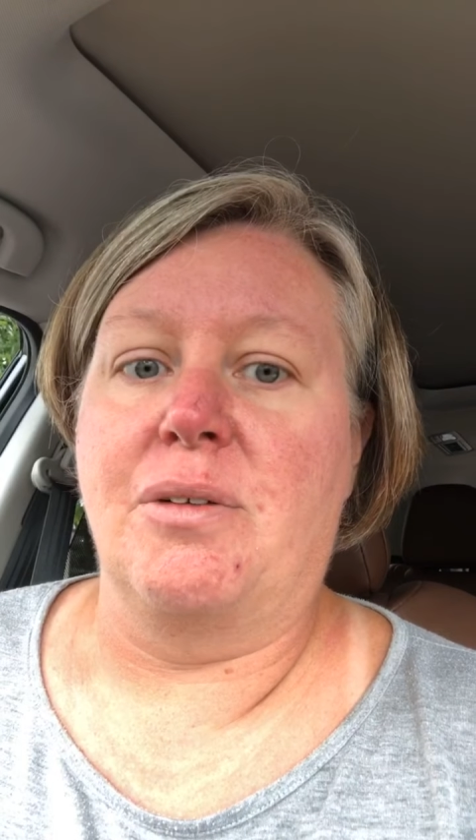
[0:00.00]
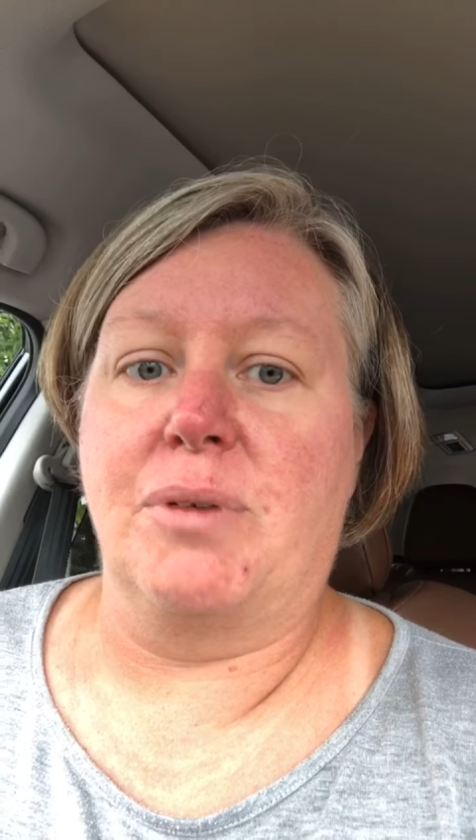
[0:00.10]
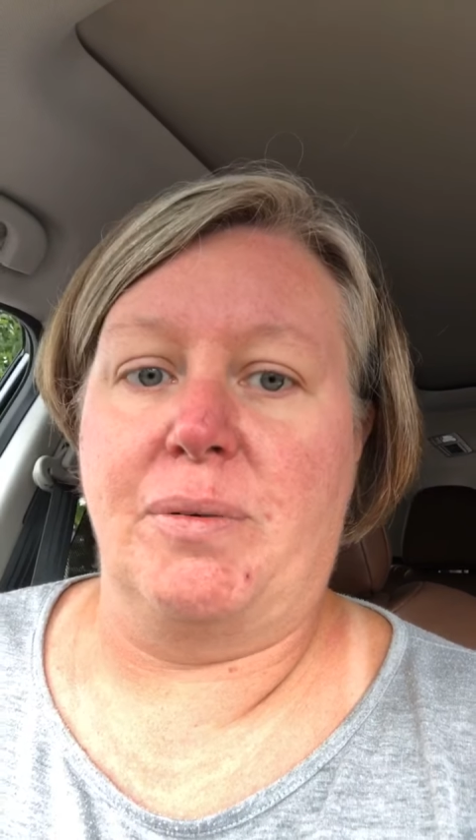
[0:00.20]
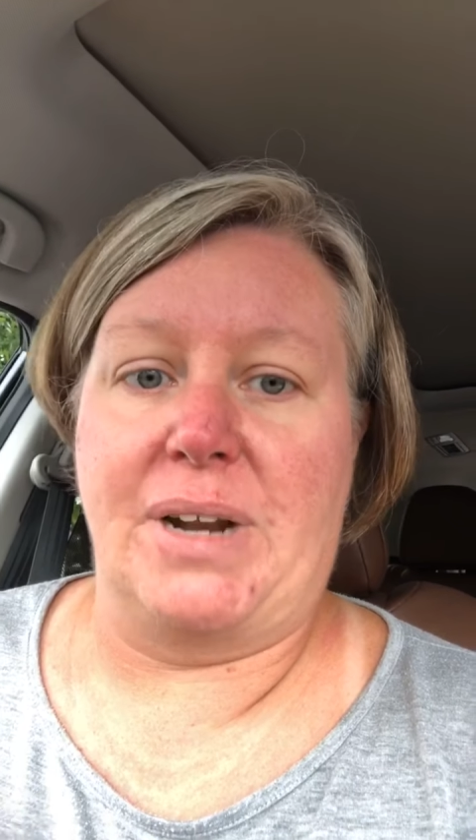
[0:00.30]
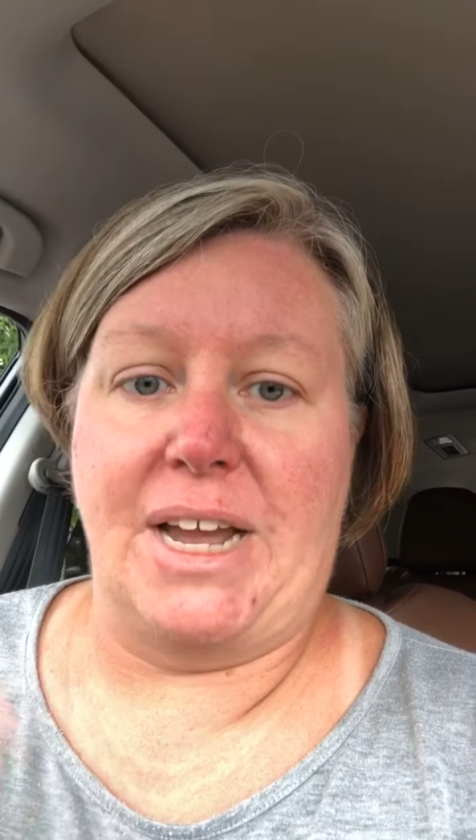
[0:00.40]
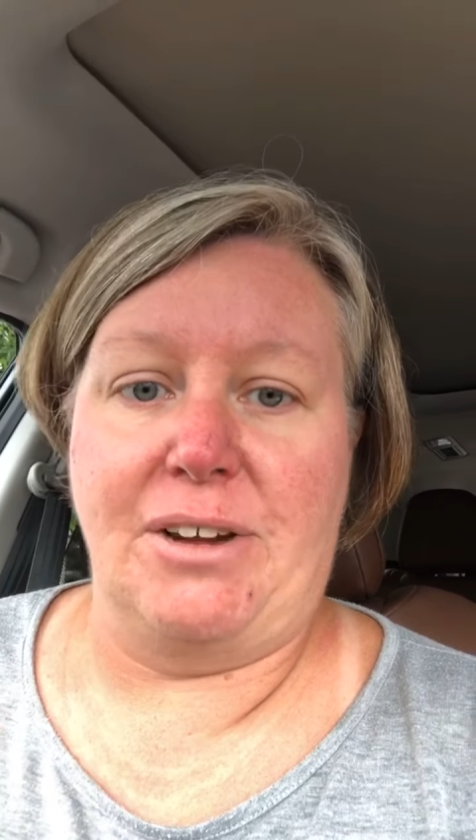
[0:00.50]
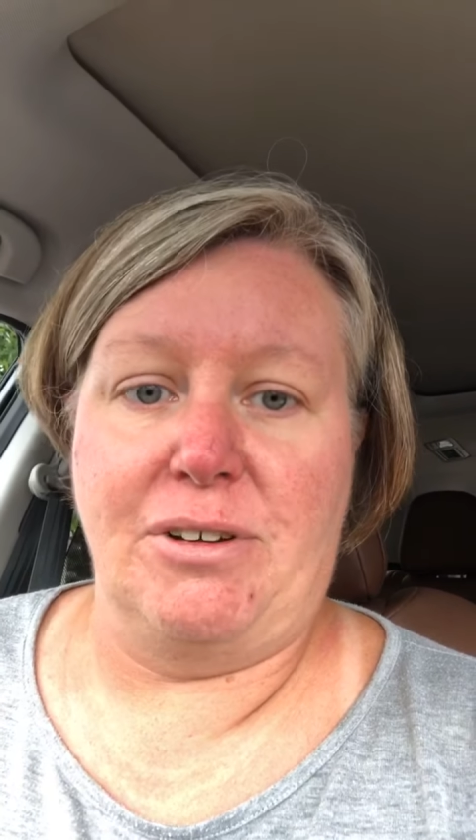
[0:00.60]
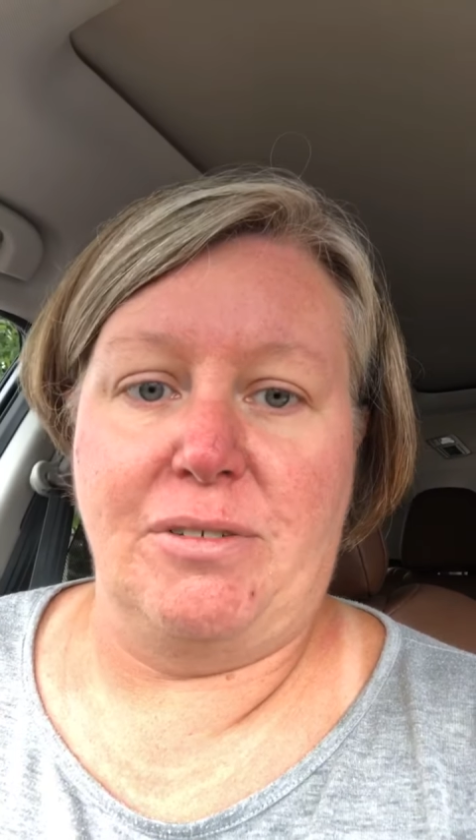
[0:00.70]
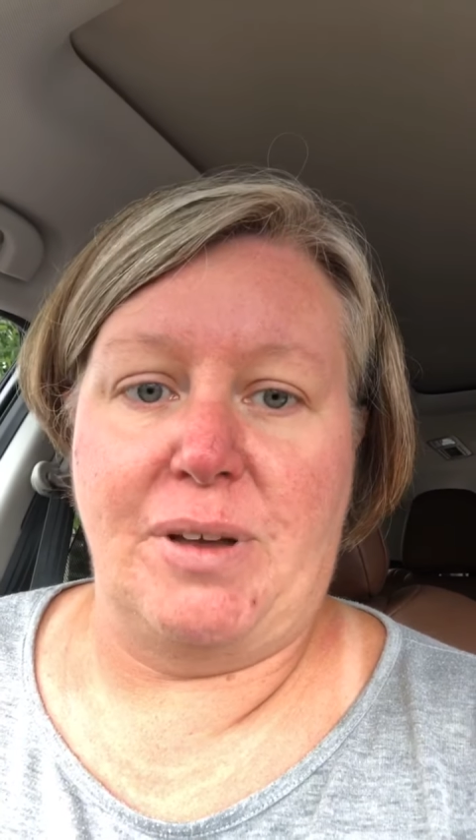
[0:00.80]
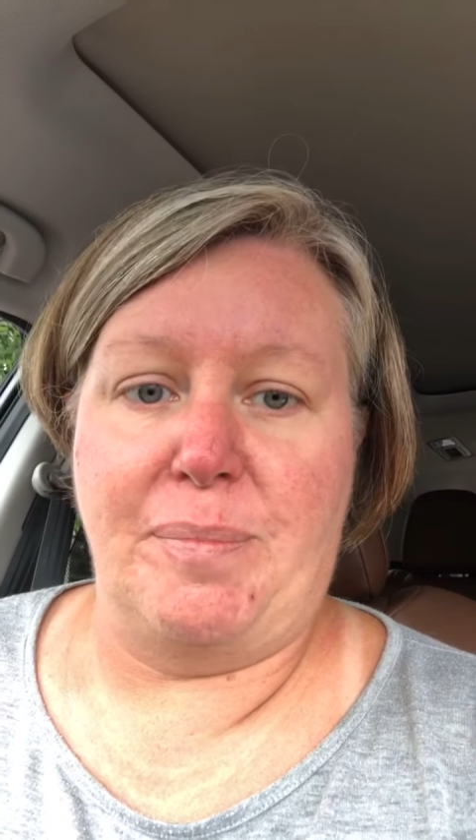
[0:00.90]
Well, when I
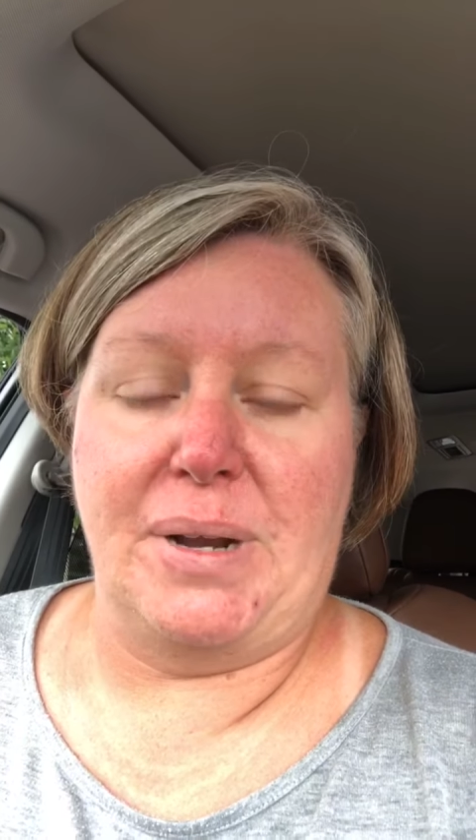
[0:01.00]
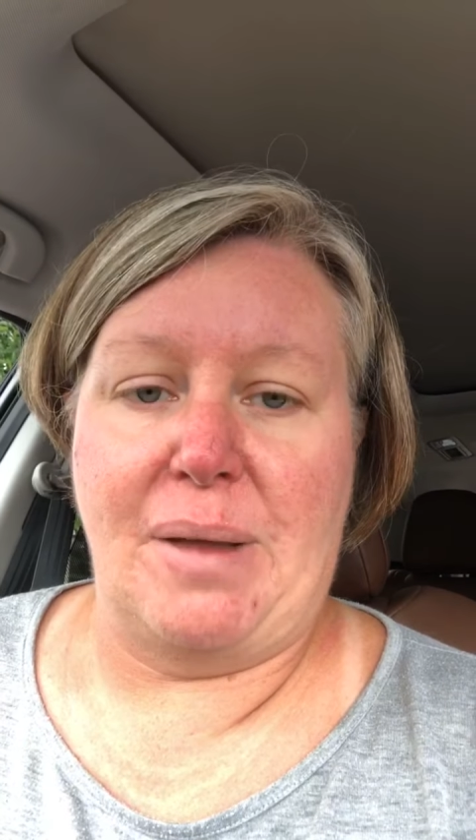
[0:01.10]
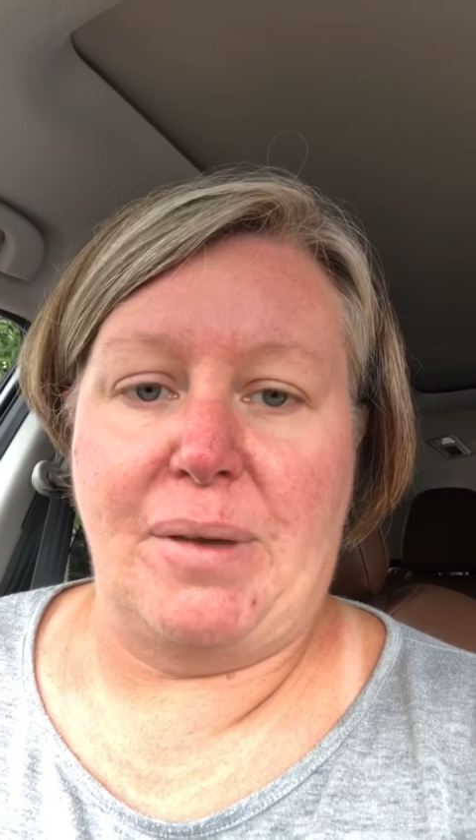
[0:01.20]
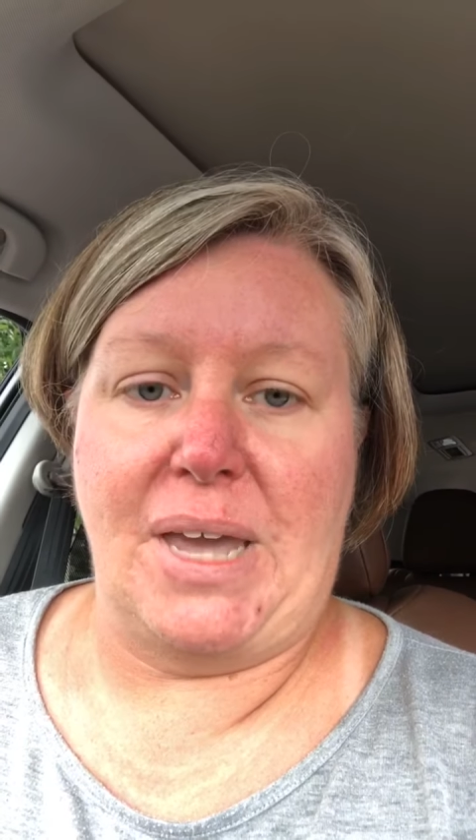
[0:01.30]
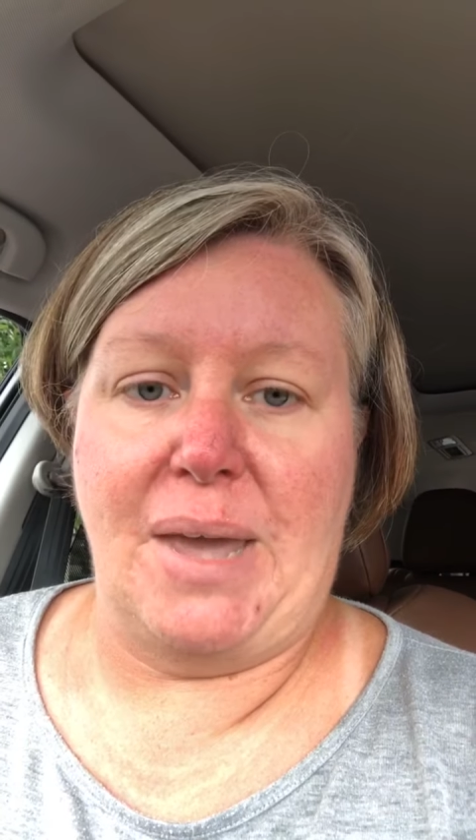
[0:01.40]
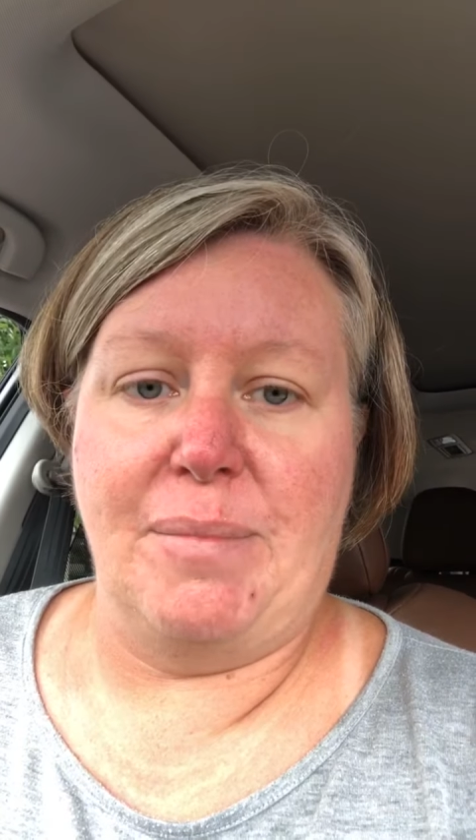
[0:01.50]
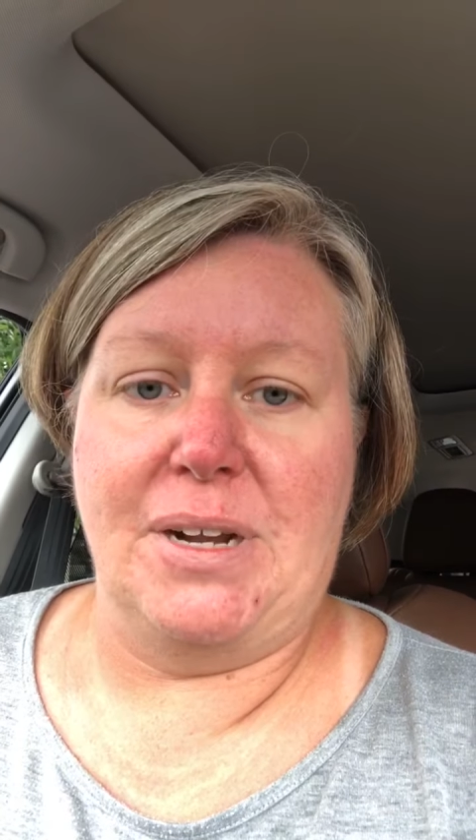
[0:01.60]
grew up and I became